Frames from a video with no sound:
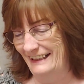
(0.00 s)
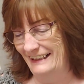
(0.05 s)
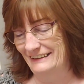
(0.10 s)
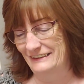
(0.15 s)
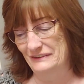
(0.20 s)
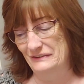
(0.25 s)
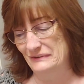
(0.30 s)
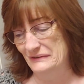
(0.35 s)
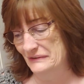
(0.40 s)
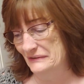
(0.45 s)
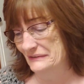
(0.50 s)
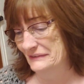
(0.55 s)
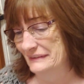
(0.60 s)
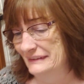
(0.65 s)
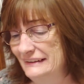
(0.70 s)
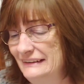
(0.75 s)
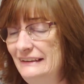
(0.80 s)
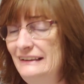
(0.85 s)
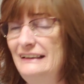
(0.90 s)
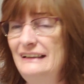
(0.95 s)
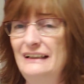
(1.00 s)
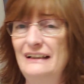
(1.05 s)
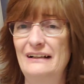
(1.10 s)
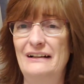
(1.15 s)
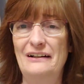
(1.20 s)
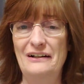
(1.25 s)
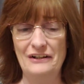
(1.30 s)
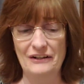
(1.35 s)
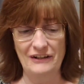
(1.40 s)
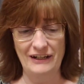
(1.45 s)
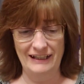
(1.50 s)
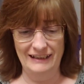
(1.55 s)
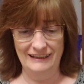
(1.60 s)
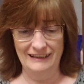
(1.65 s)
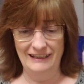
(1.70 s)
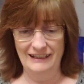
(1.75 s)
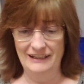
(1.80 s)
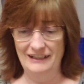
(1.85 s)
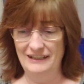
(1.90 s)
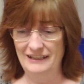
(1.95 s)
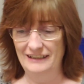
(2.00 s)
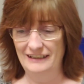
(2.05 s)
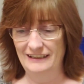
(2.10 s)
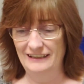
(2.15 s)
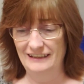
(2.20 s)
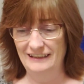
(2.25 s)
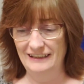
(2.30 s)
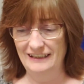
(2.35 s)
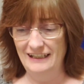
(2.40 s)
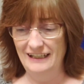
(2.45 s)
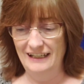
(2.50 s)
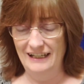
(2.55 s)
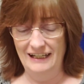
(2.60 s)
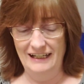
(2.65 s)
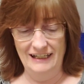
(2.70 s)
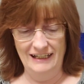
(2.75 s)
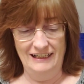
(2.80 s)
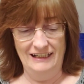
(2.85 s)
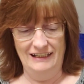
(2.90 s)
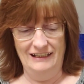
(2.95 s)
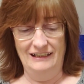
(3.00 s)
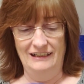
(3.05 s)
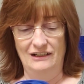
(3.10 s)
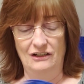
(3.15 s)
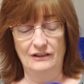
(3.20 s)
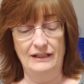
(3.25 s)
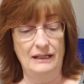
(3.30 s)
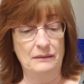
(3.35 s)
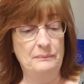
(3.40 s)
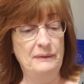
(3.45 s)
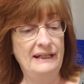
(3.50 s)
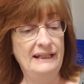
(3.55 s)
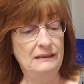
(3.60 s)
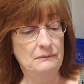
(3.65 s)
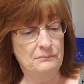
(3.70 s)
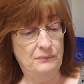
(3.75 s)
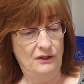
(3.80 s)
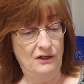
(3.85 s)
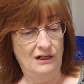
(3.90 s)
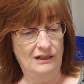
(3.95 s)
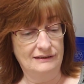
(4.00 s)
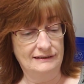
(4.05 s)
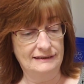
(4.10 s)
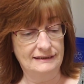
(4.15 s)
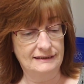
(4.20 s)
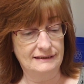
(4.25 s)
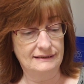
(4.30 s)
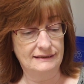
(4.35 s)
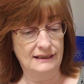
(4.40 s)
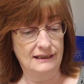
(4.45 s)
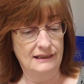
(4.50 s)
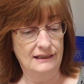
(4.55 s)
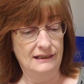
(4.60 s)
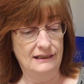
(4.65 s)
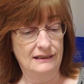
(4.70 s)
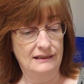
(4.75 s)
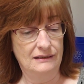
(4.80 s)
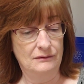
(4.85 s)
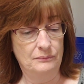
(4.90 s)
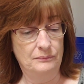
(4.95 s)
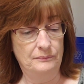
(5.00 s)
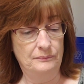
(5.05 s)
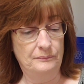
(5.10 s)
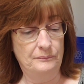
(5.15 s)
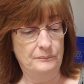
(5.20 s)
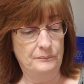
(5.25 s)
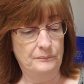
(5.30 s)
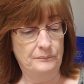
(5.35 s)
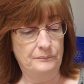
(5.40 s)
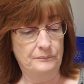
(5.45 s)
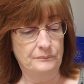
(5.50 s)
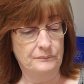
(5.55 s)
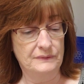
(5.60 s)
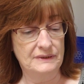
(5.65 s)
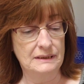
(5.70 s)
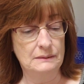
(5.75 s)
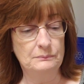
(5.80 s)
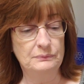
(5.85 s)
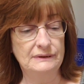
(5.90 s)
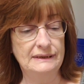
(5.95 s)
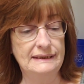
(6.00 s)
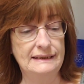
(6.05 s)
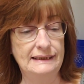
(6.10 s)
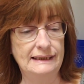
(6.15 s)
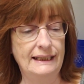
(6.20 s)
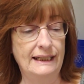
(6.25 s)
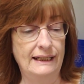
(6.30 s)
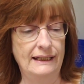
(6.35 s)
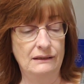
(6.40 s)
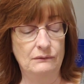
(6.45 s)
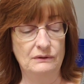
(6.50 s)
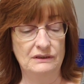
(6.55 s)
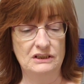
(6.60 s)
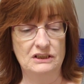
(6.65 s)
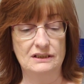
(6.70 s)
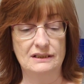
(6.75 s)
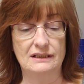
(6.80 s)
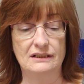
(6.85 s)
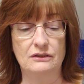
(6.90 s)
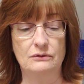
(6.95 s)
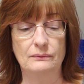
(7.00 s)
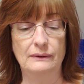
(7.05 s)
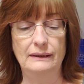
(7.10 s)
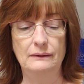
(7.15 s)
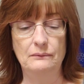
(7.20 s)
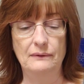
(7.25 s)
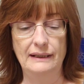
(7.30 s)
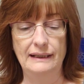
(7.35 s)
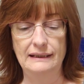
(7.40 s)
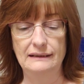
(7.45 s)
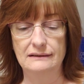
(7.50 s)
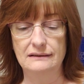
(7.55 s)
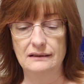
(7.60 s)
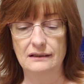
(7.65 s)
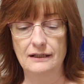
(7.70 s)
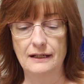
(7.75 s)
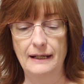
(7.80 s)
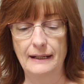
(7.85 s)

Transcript: I don't know. All right. Okay, paint box. Uh, Simply DK, which is a three weight,